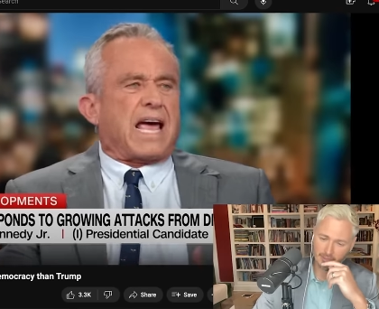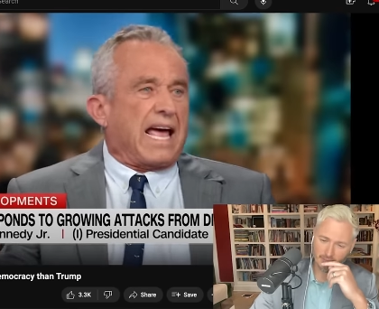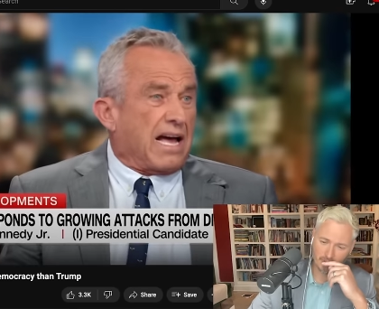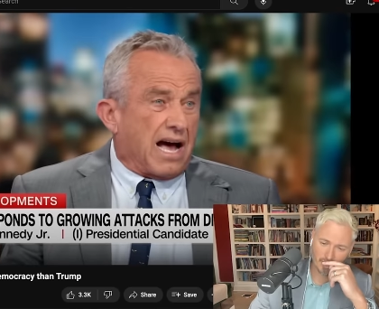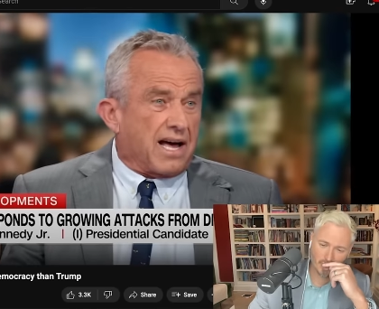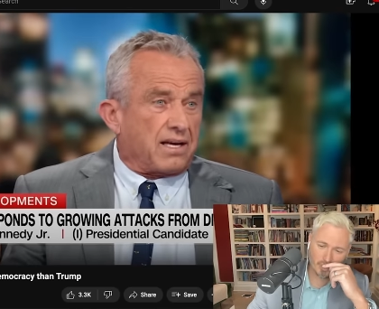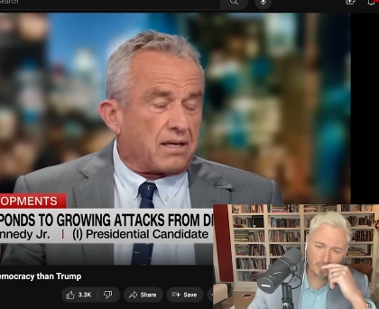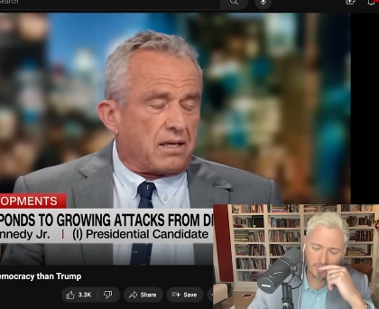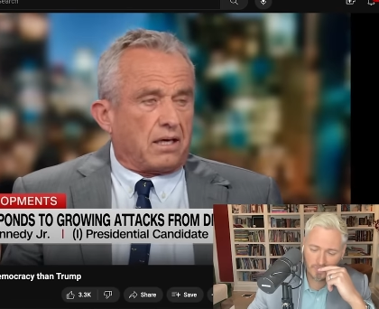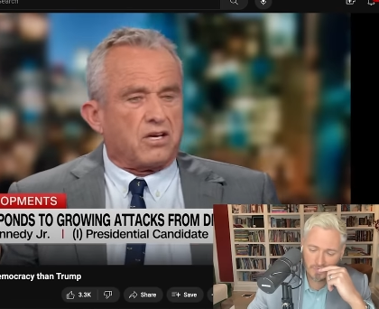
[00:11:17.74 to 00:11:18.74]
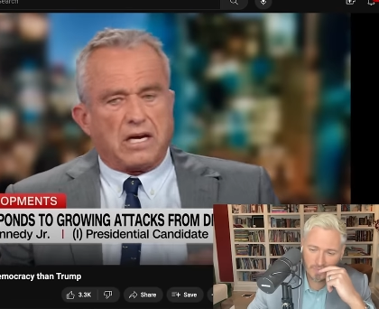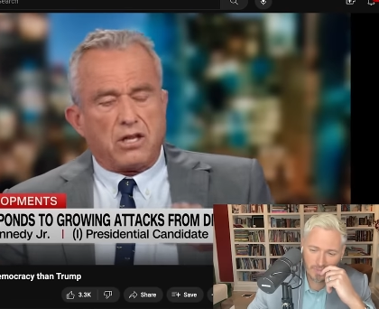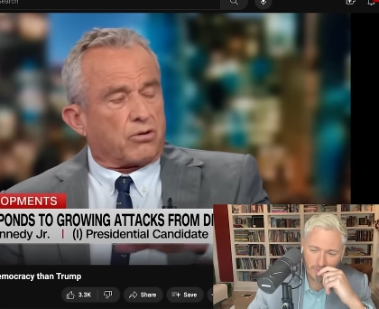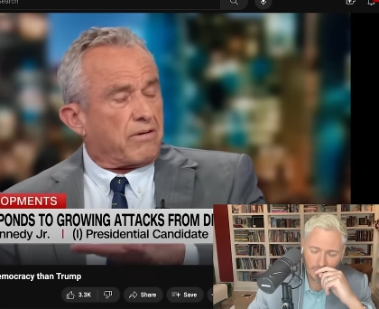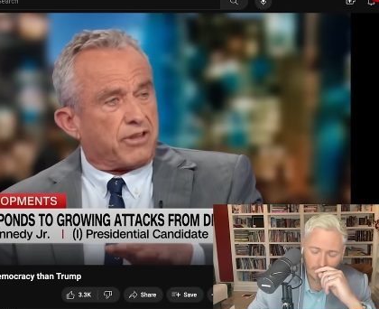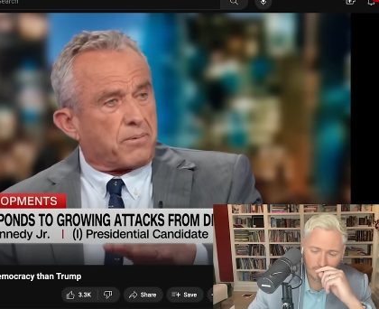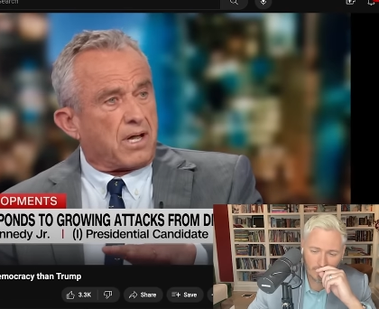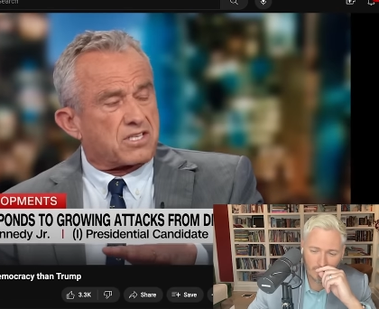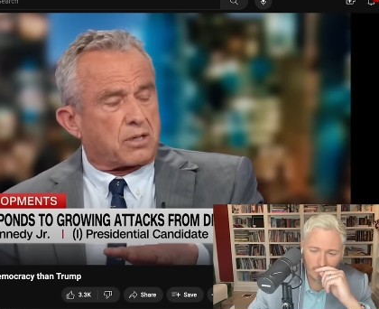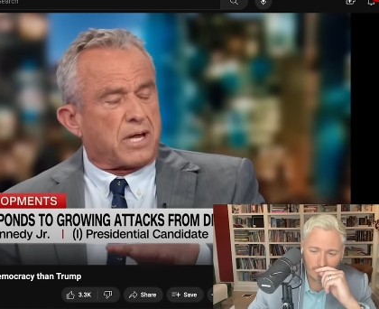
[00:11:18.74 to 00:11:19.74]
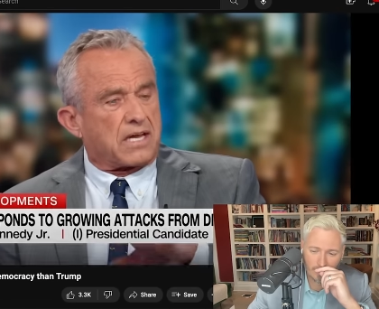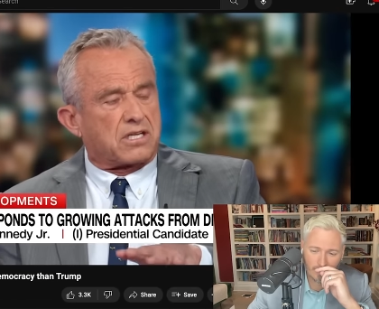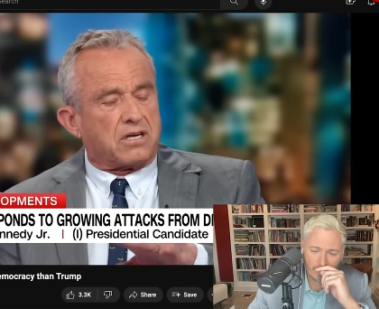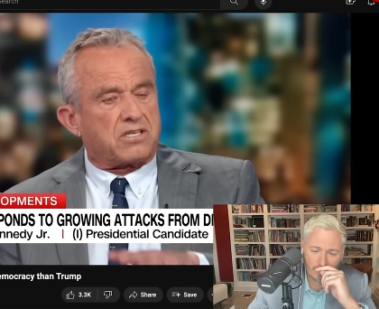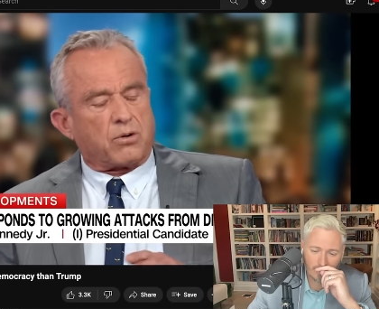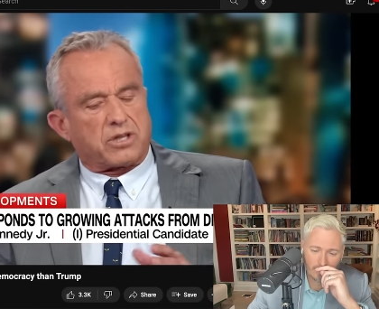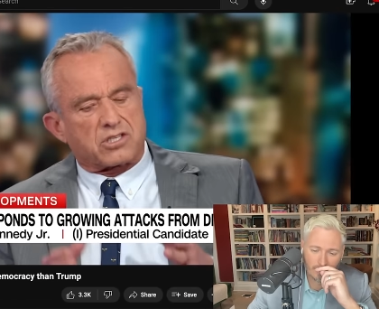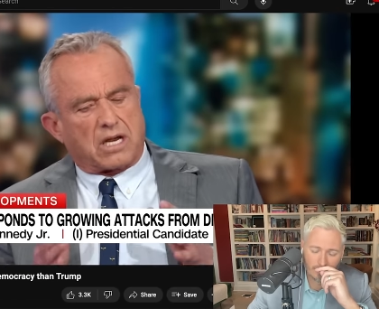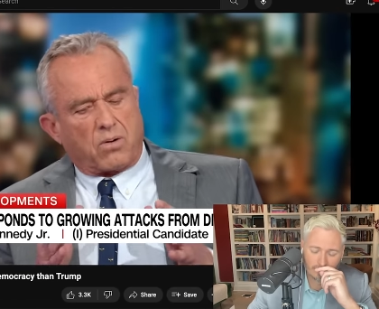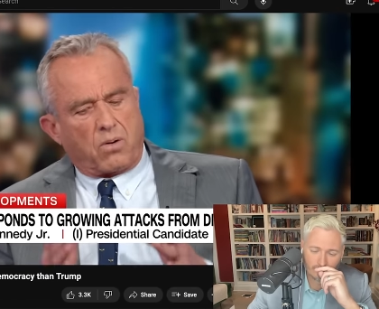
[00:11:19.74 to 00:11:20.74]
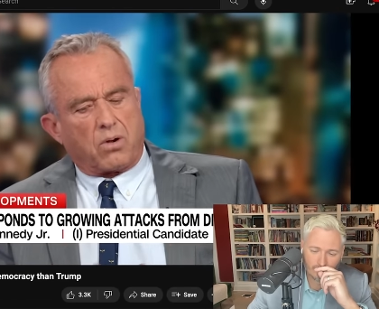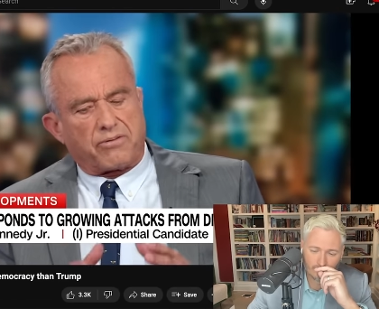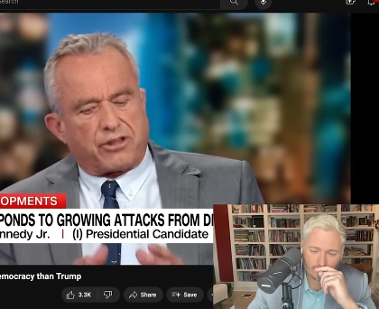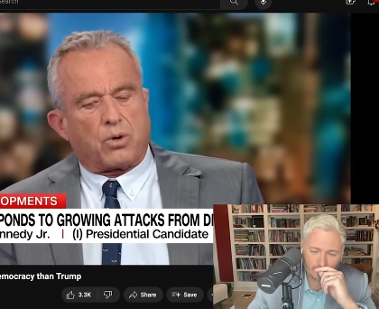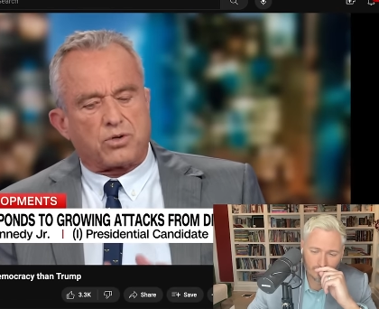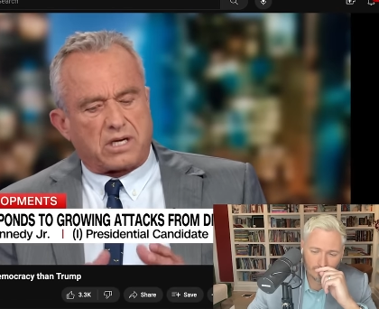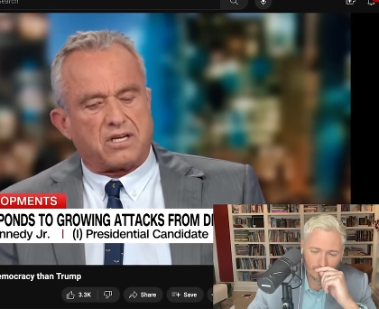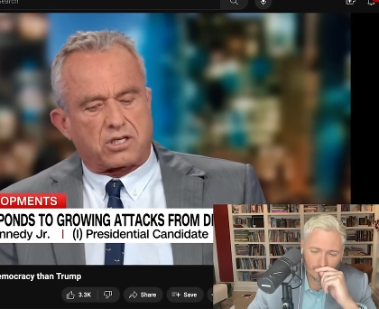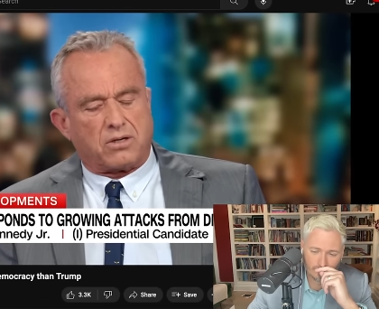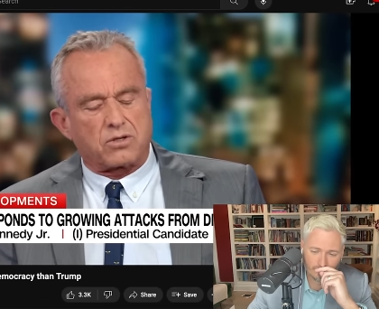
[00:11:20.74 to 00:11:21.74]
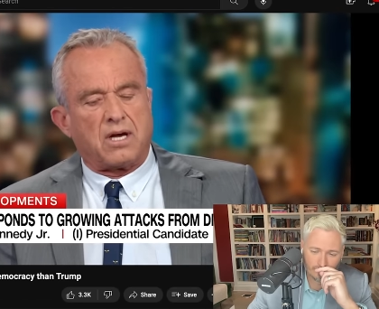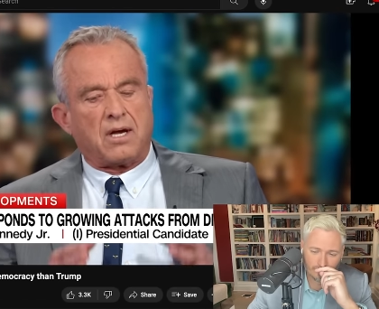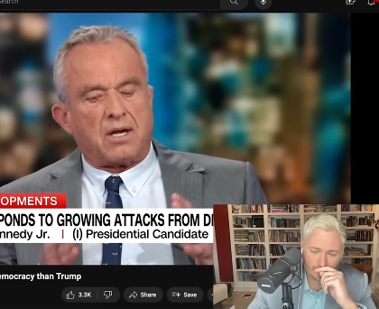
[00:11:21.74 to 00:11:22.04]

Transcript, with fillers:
Speaker 1: A I, and neither of them has the capacity to deal with these, and all of those issues